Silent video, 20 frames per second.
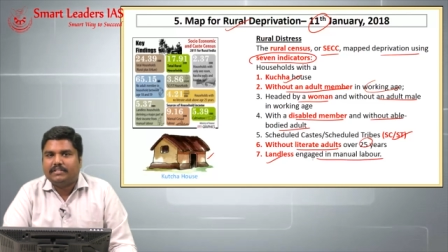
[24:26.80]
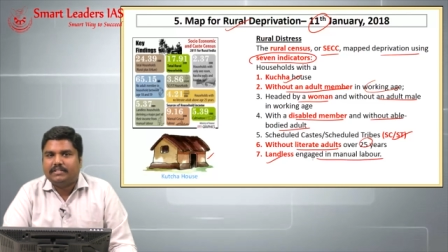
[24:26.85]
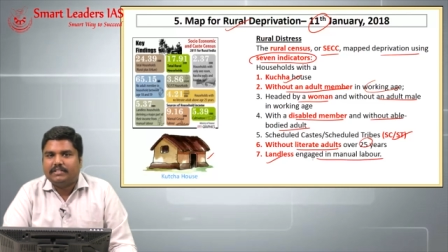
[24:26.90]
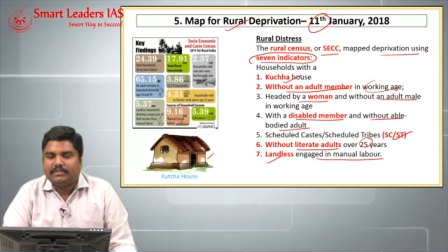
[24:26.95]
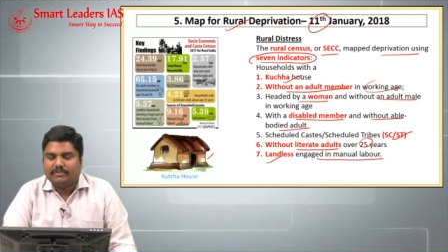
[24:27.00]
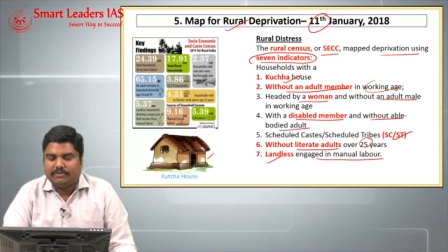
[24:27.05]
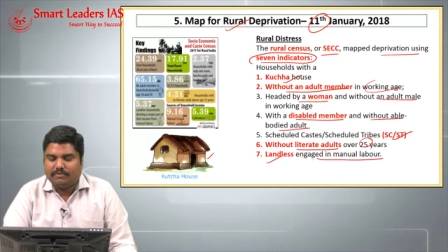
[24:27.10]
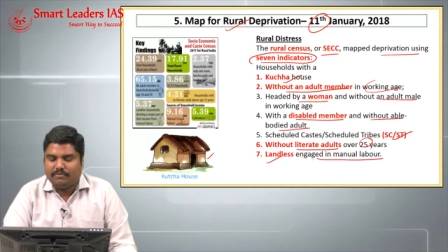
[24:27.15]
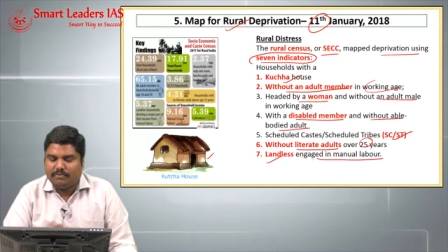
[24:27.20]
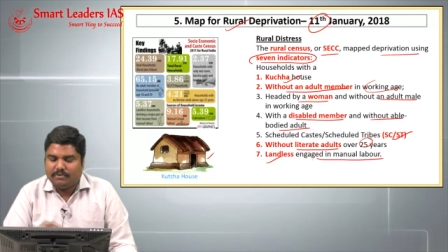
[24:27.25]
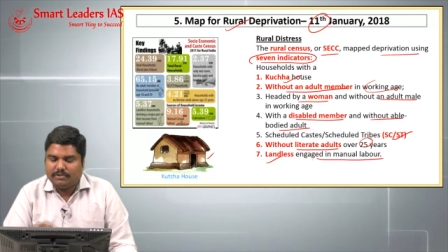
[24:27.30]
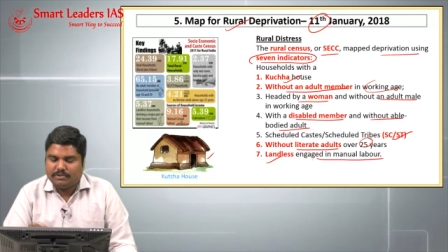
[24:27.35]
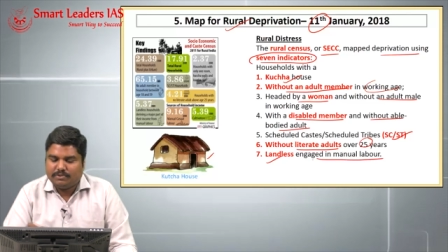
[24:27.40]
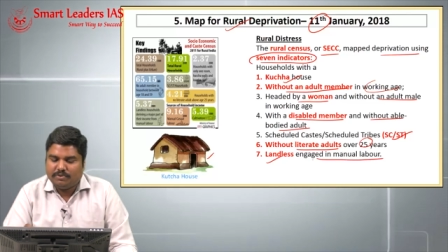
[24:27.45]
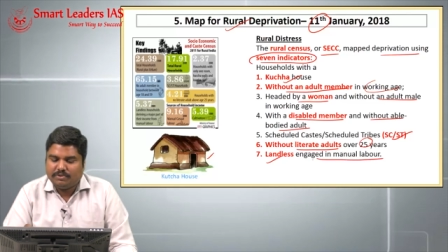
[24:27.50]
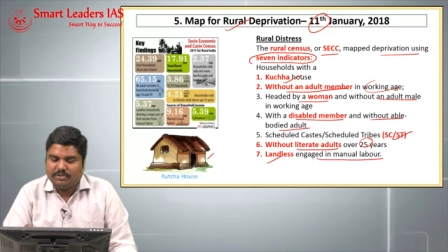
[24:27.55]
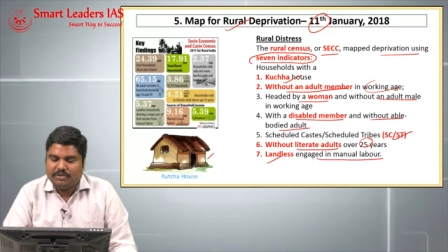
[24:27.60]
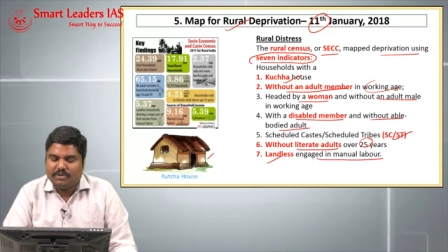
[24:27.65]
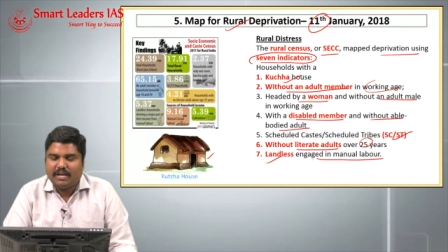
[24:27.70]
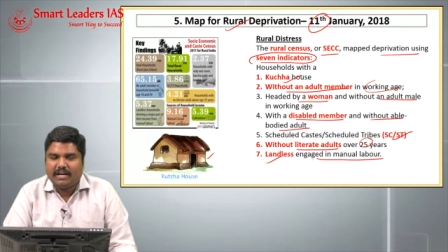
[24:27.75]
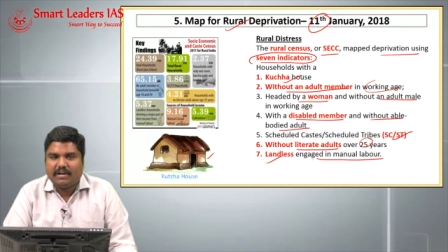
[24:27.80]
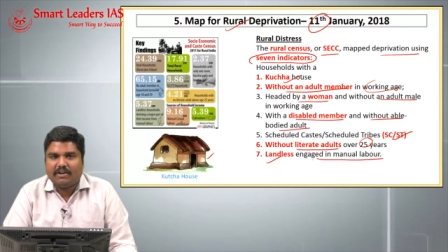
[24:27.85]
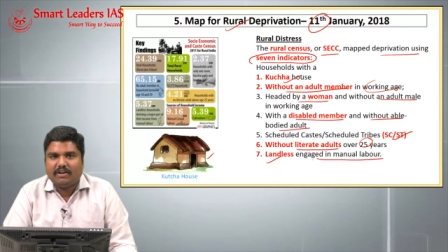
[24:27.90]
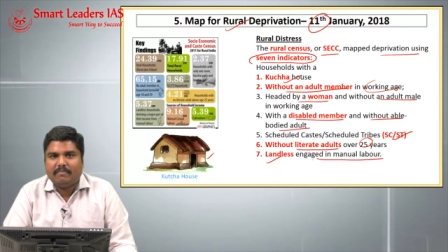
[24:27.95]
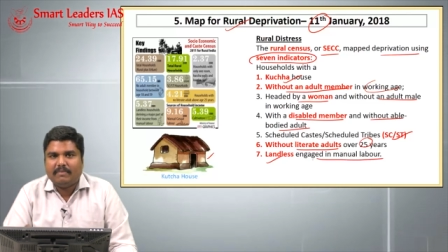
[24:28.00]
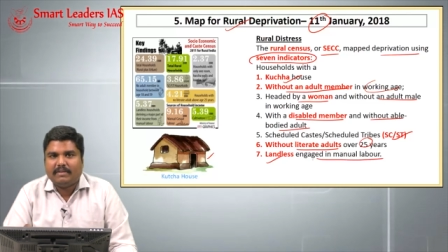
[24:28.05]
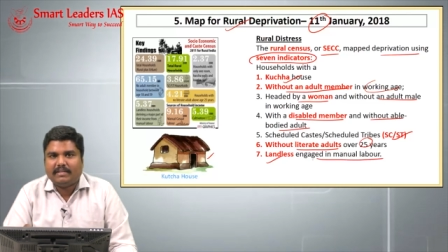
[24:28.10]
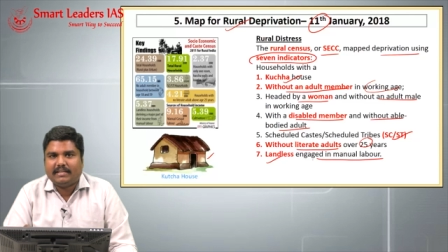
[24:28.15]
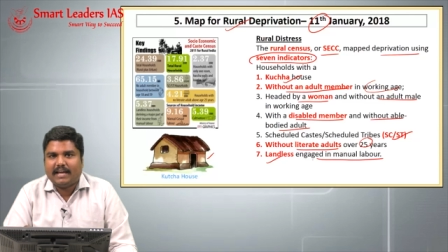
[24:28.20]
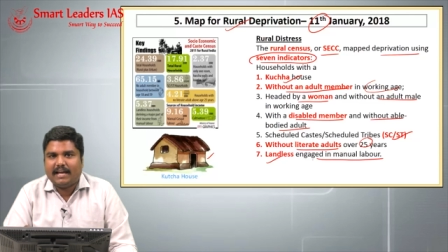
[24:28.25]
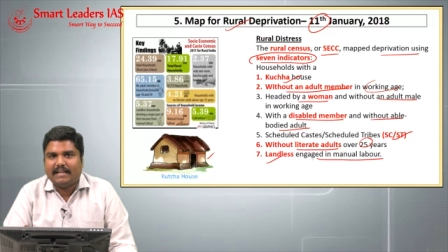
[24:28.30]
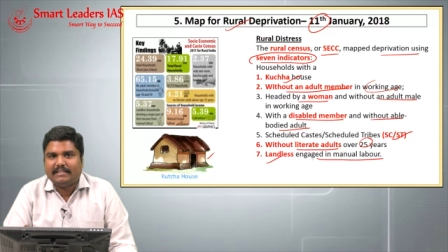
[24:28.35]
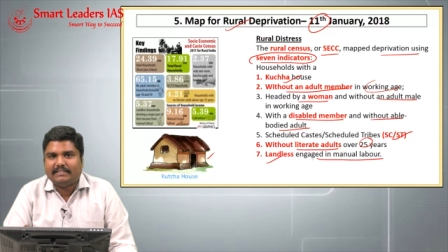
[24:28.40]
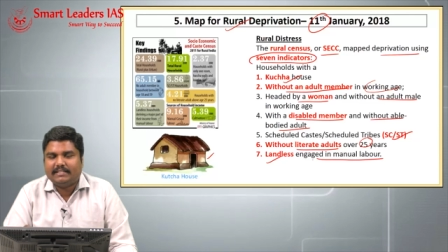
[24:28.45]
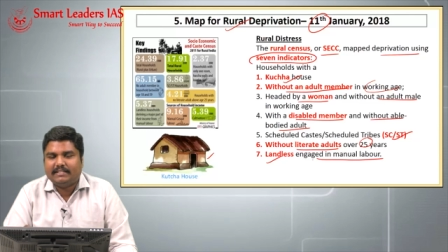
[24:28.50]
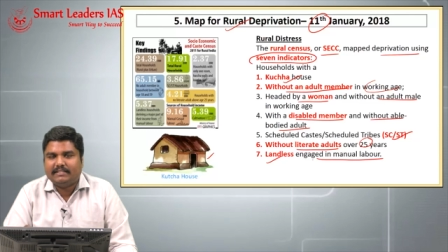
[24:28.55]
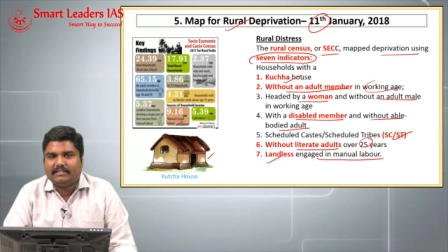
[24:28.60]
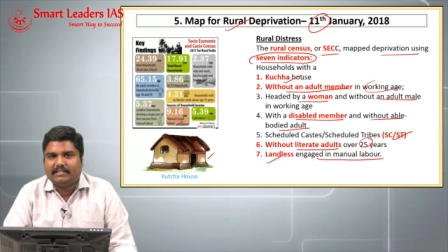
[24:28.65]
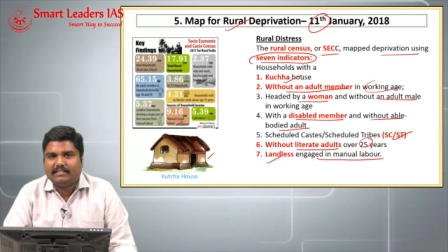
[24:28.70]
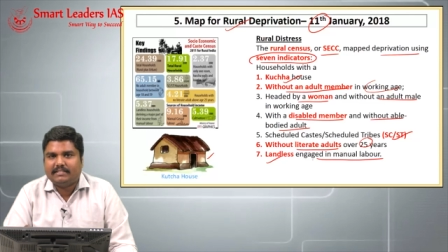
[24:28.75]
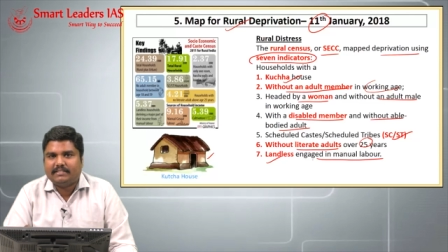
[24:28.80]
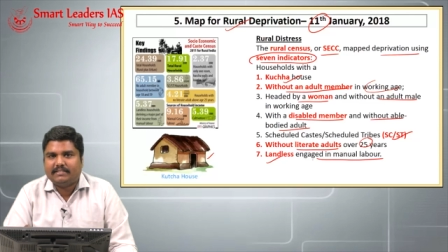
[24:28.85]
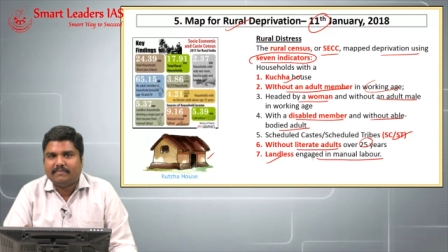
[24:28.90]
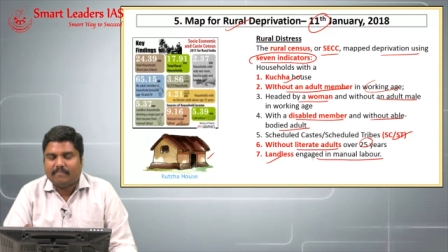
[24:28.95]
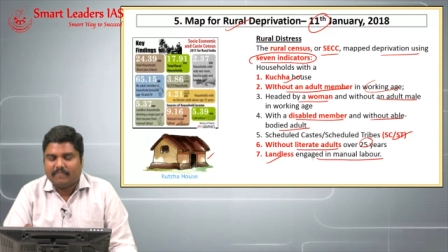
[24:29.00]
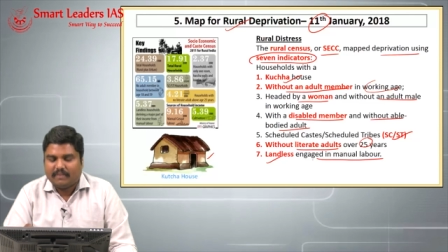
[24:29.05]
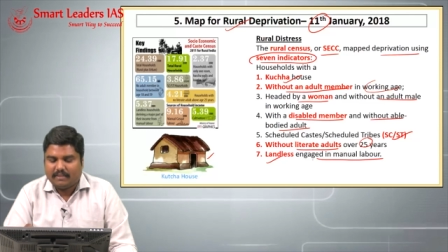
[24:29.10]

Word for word: So socio-economic caste census,